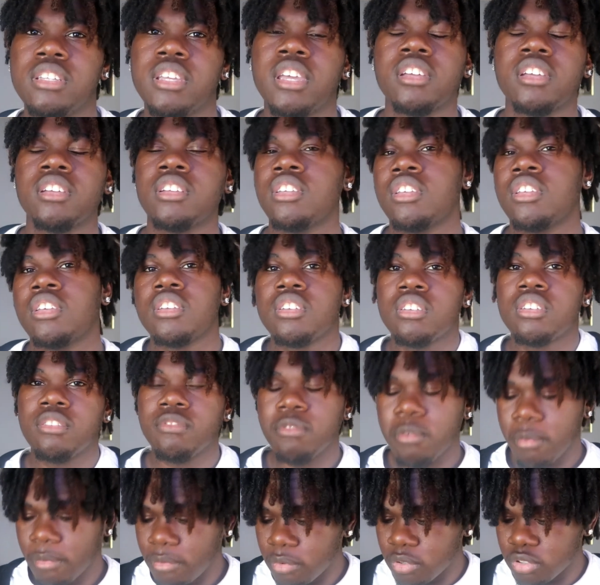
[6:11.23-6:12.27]
Yeah,
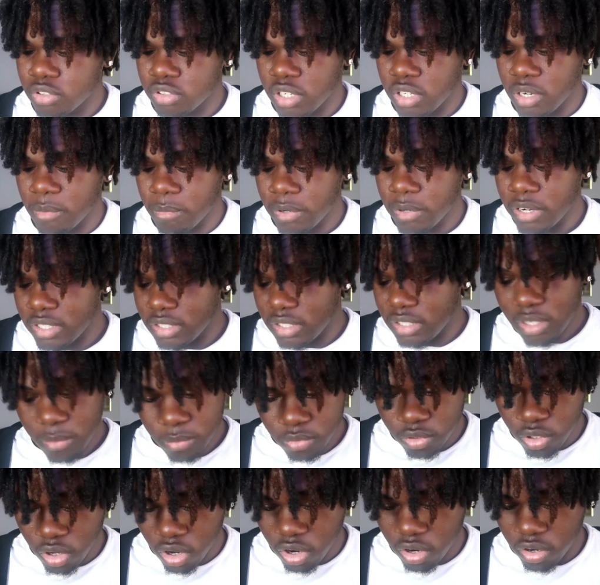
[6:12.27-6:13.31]
if you're four strand braids, and it
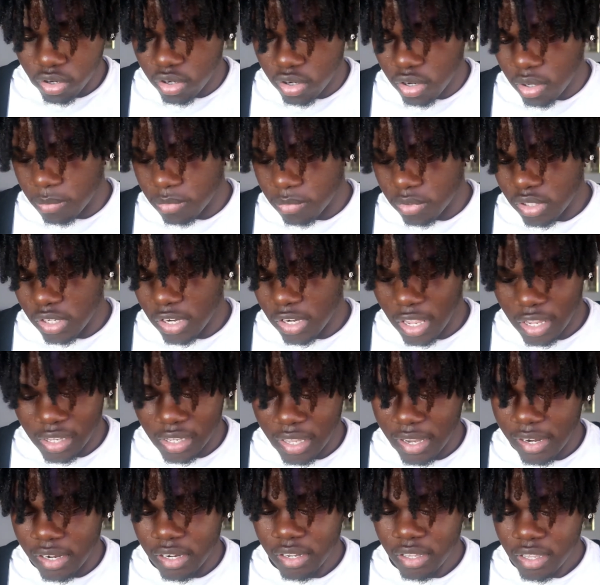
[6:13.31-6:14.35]
was hard, you know what I'm saying? I
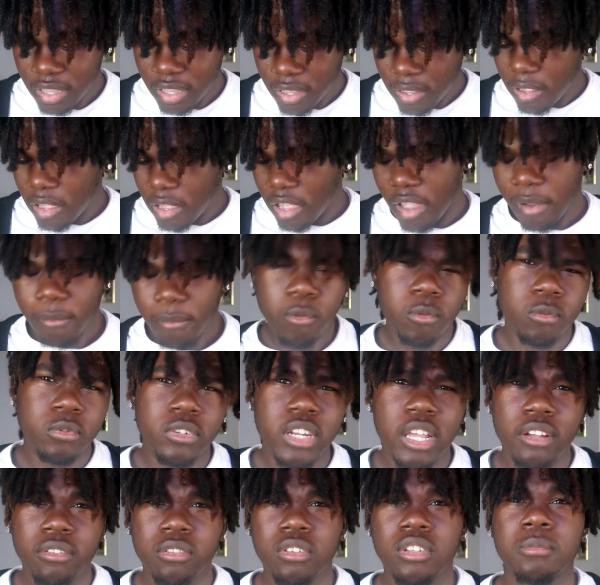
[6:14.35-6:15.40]
liked it. I will
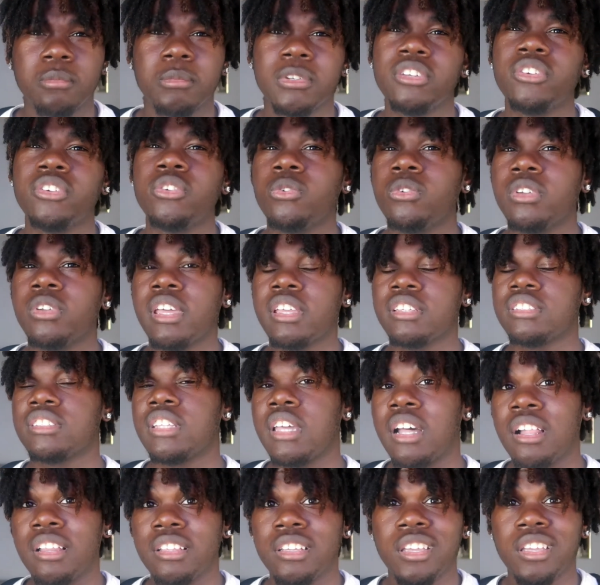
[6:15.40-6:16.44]
definitely be doing that
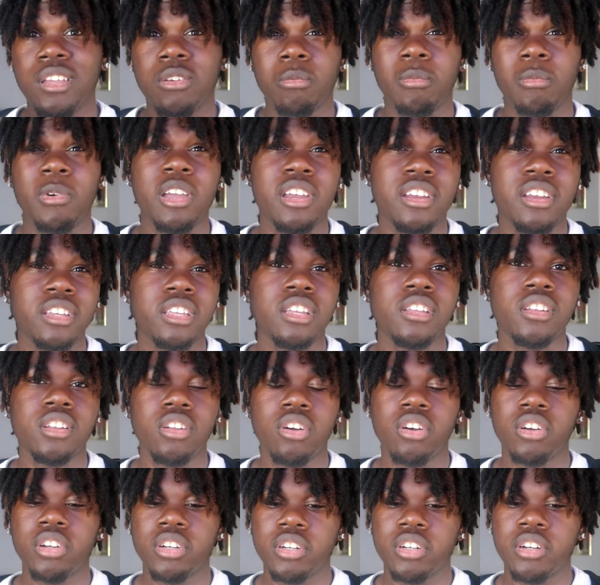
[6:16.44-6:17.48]
style again when my hair get
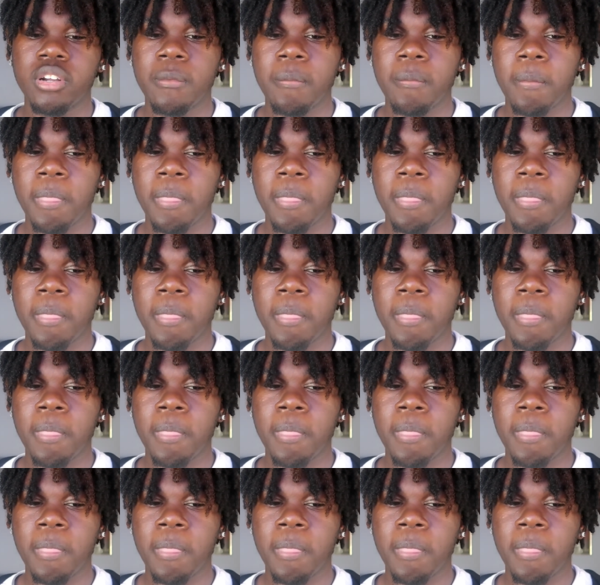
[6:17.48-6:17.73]
longer.